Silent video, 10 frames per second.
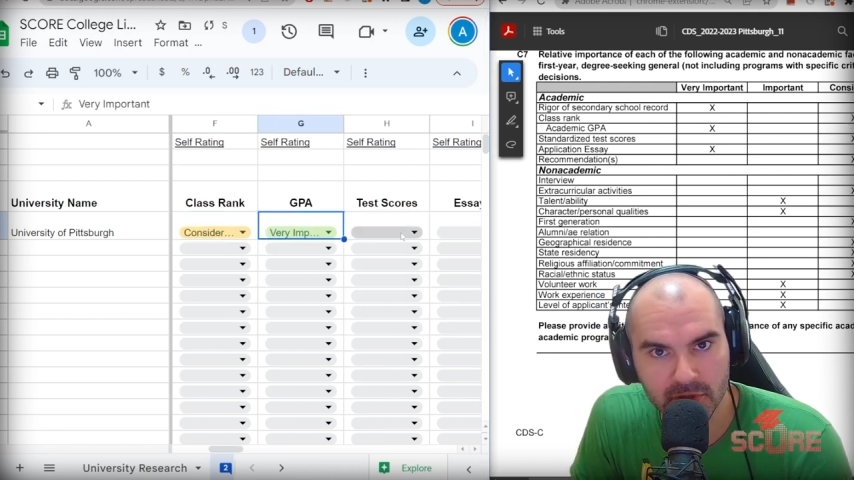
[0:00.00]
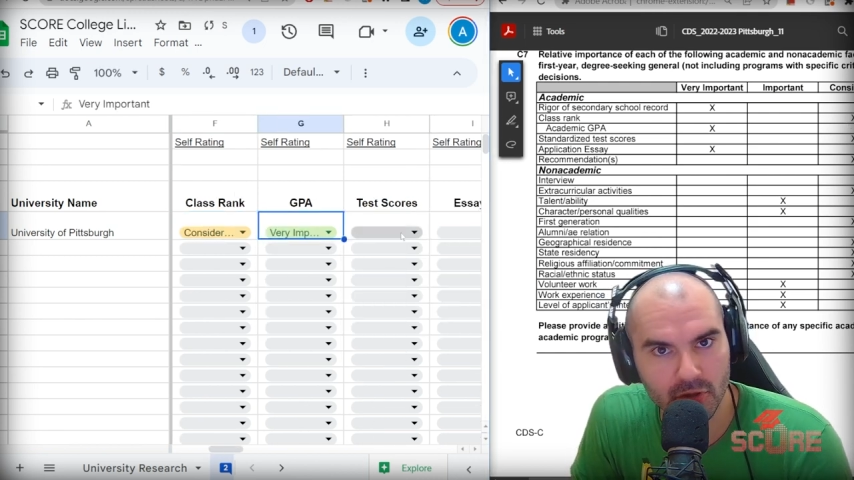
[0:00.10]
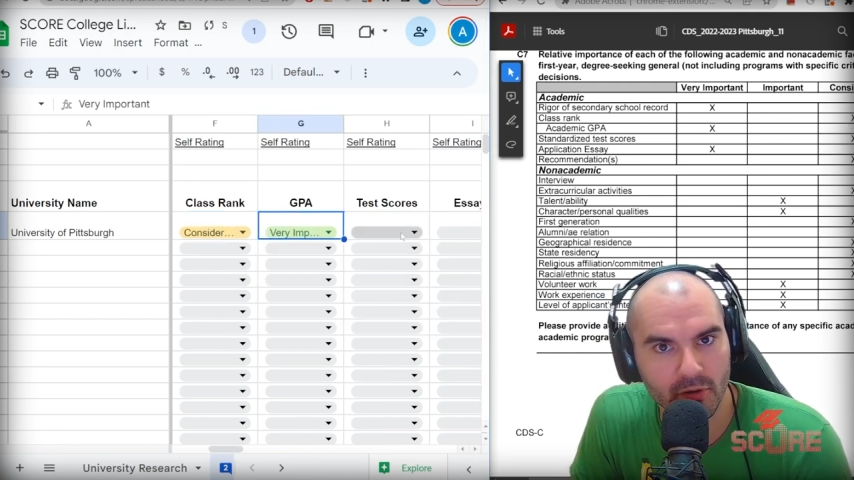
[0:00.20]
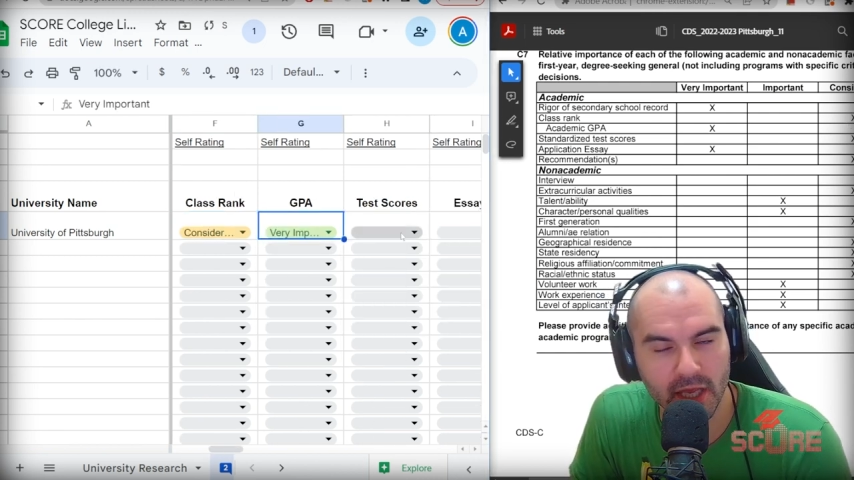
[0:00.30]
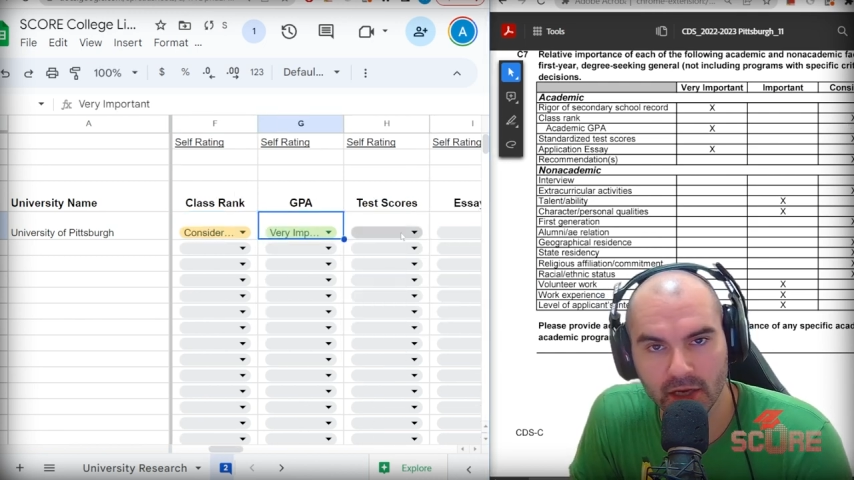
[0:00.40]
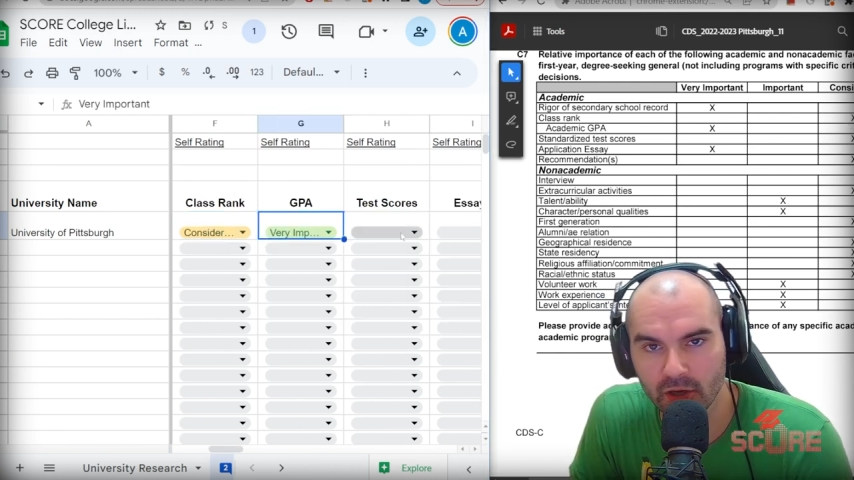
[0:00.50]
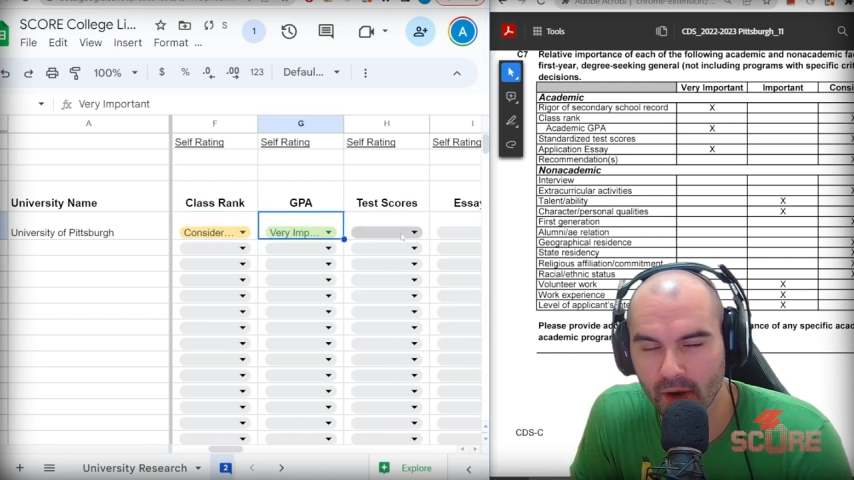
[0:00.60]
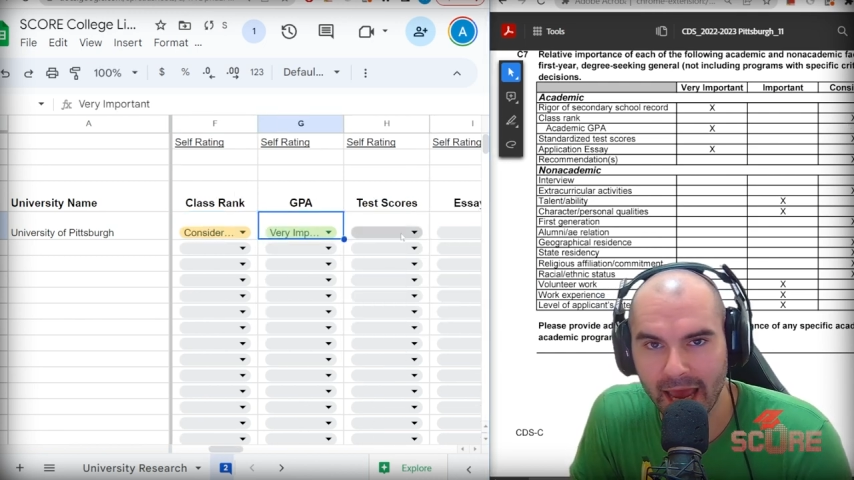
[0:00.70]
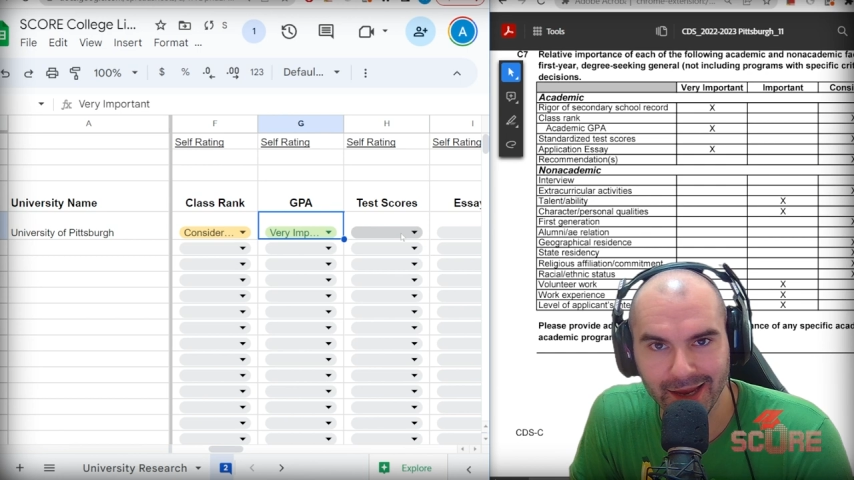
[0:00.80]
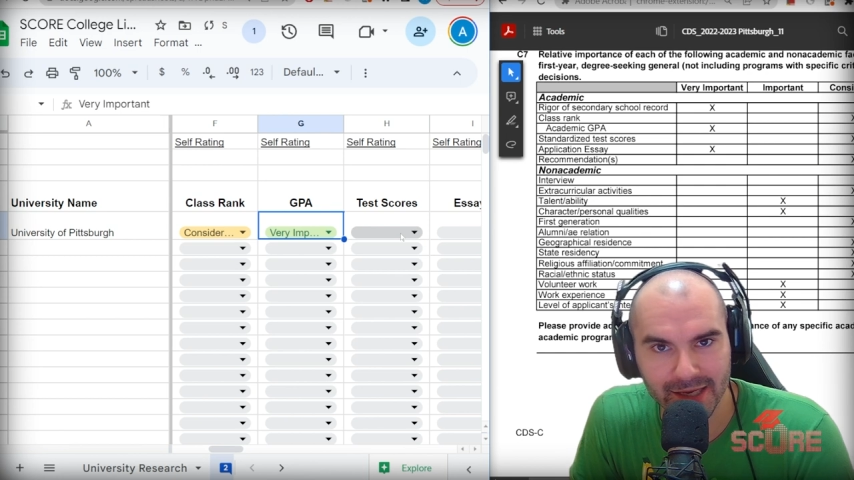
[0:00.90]
So again, your
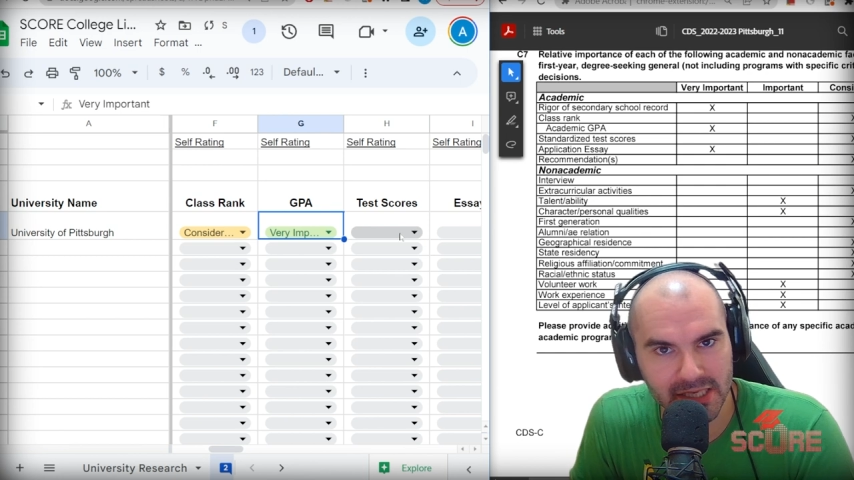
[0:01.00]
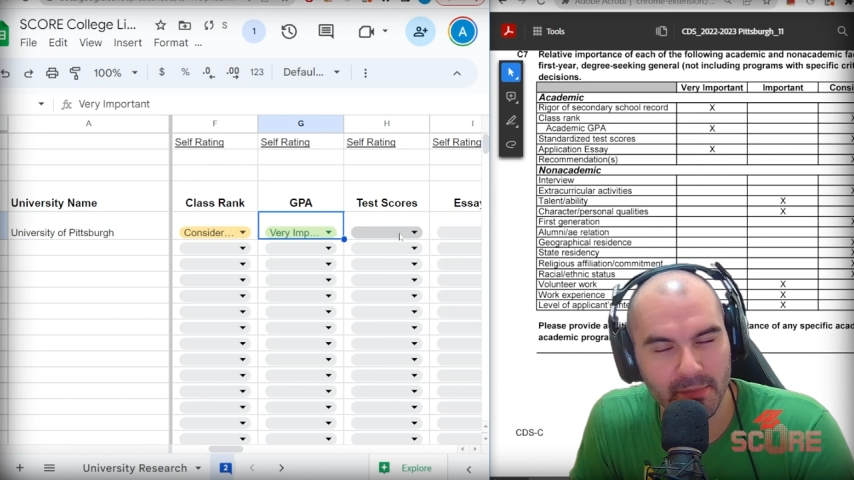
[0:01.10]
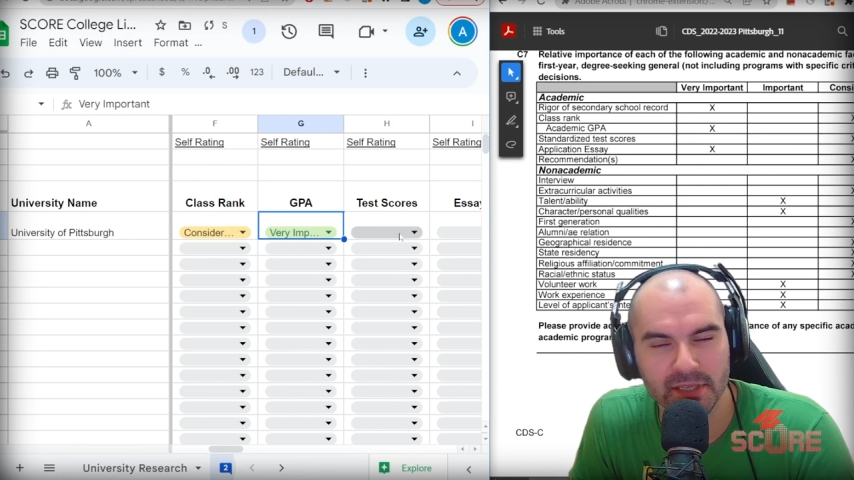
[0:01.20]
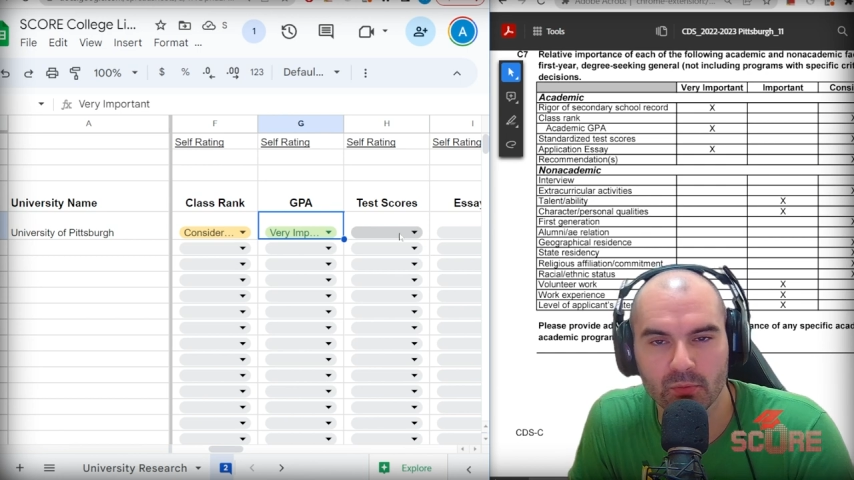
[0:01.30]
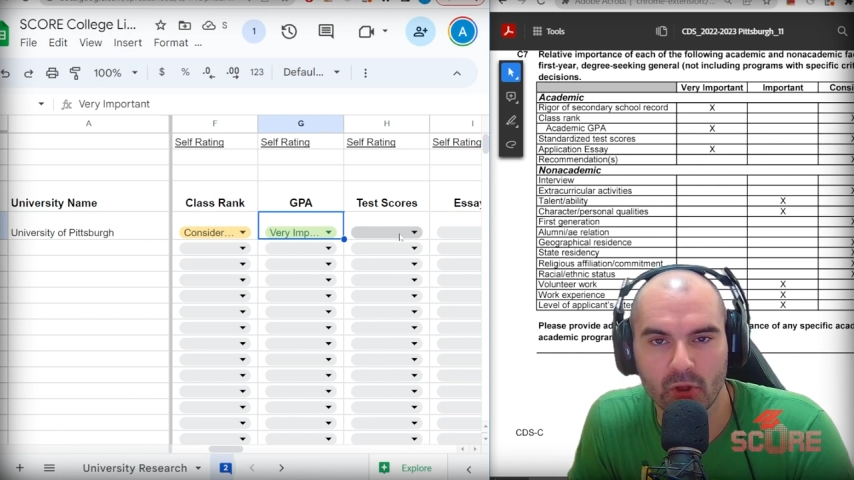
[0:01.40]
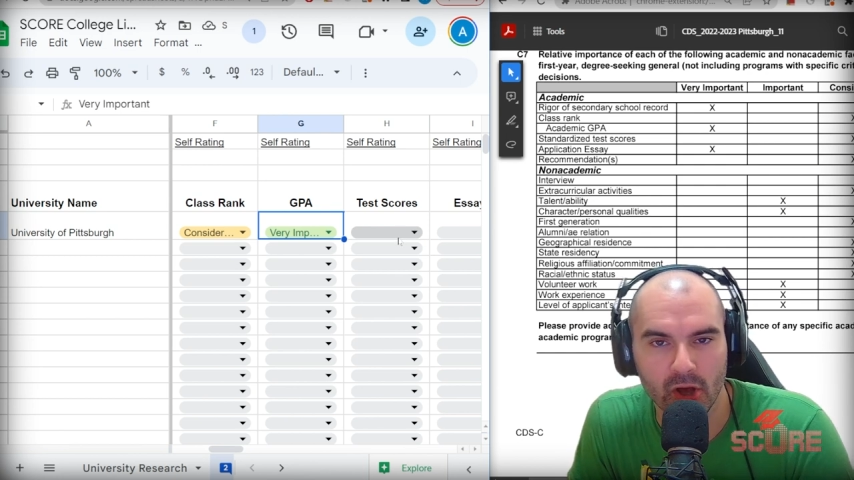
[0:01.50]
academics will